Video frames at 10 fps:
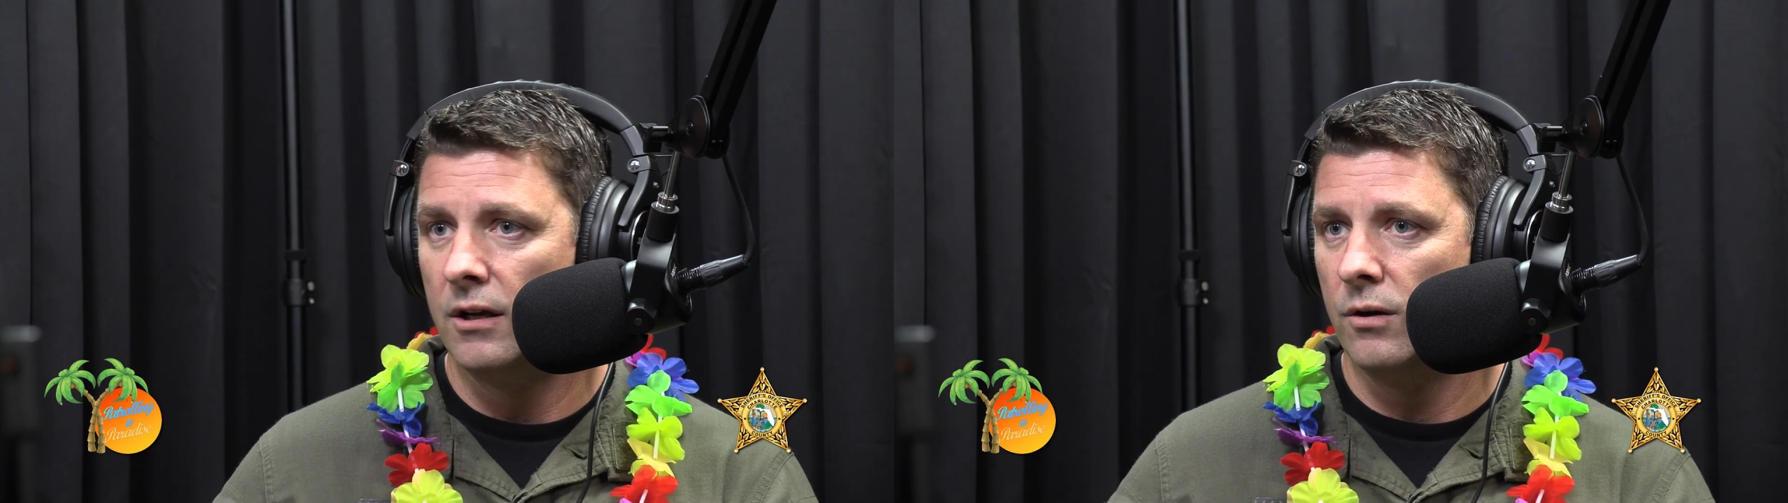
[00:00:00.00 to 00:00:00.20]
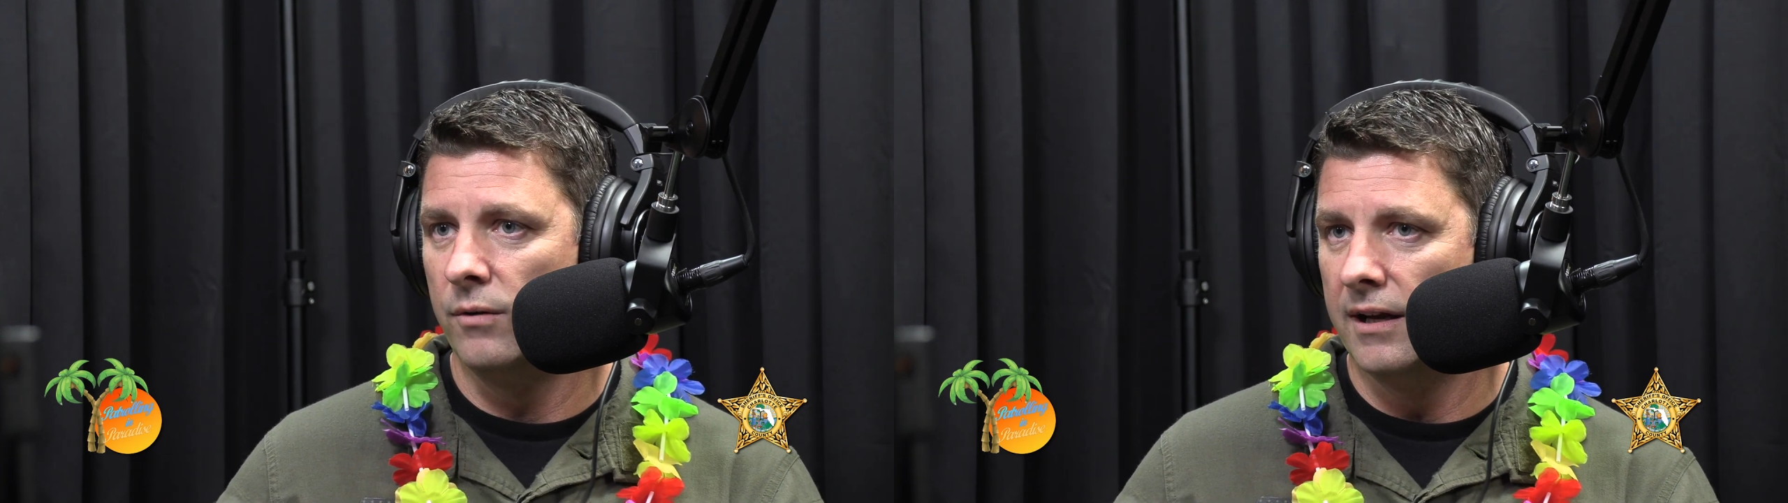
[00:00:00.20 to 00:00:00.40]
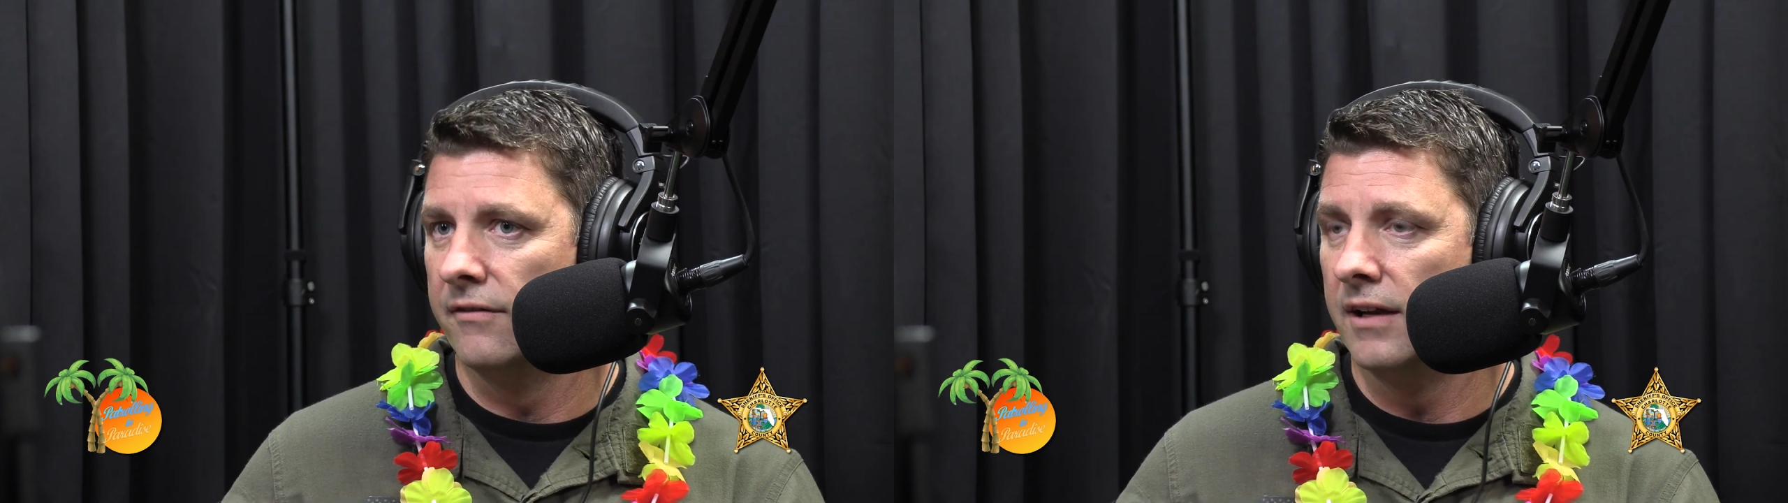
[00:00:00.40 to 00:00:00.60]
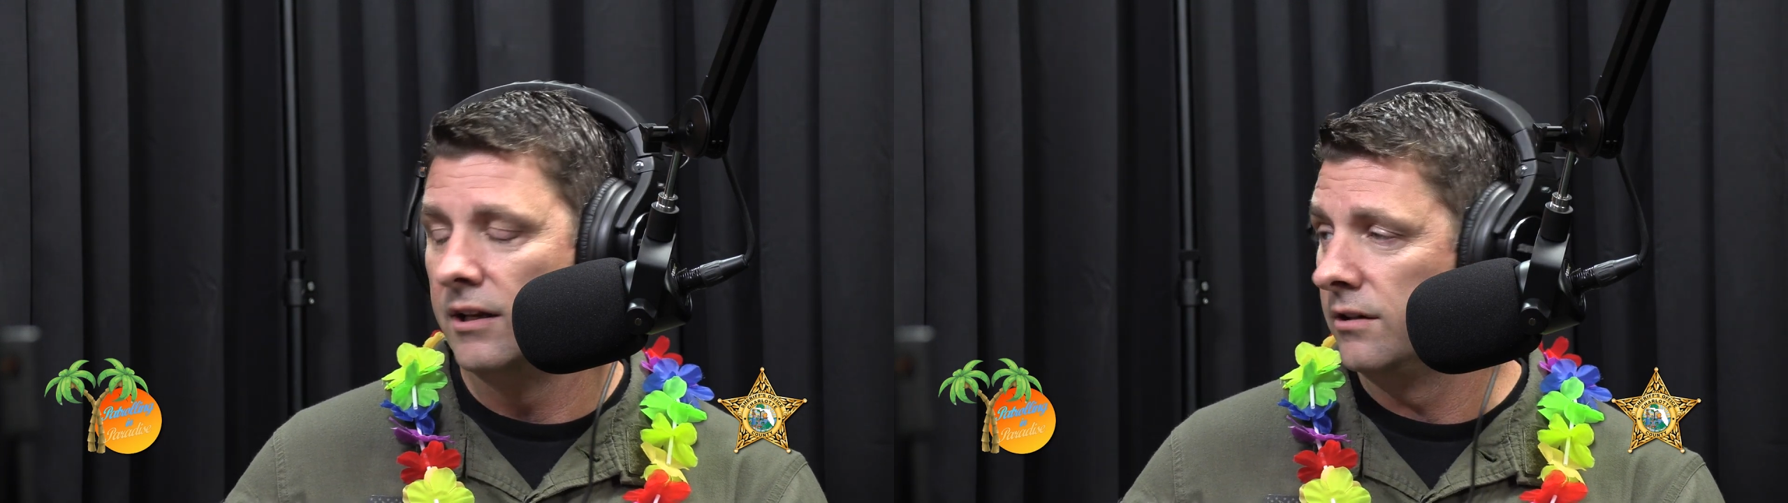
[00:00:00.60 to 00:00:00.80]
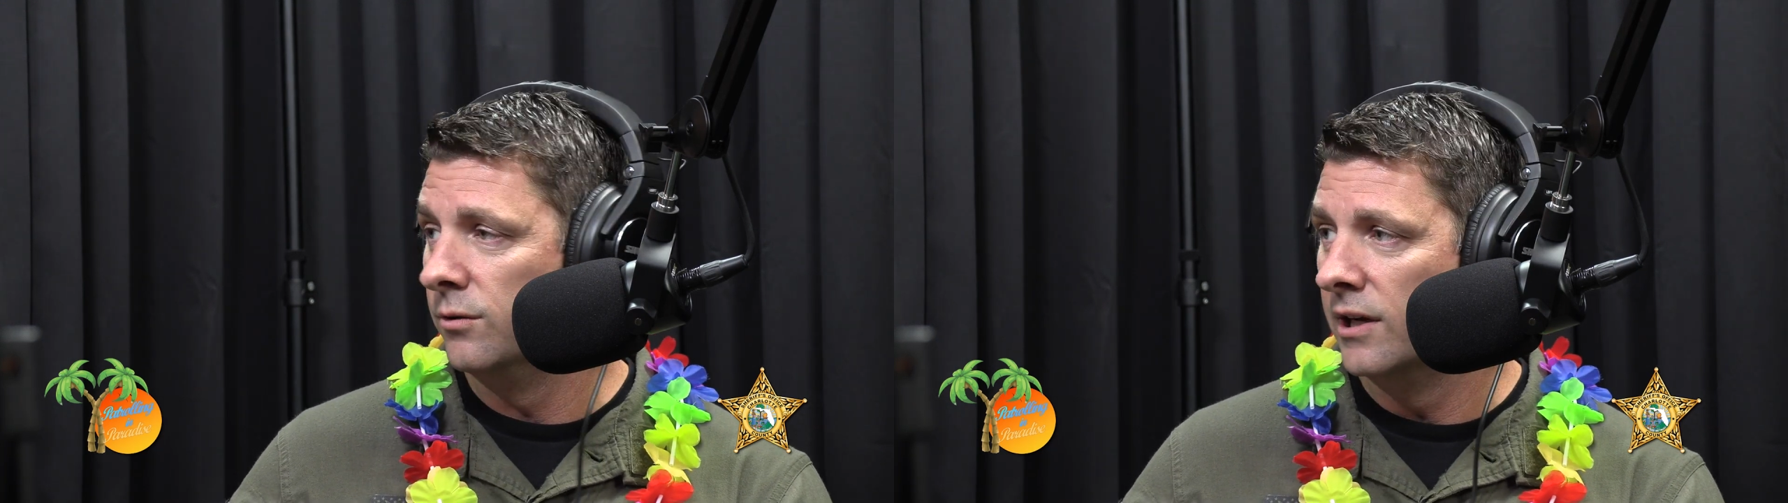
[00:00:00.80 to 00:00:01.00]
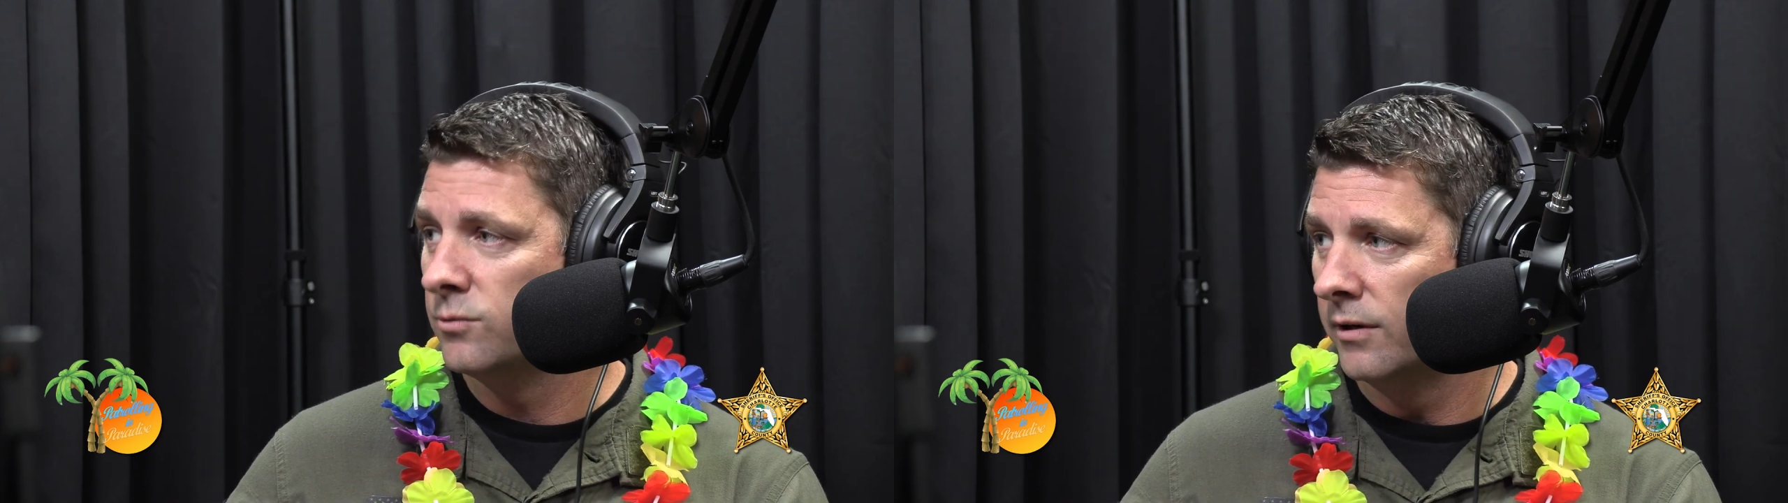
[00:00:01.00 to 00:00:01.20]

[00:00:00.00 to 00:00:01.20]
We have a UH-1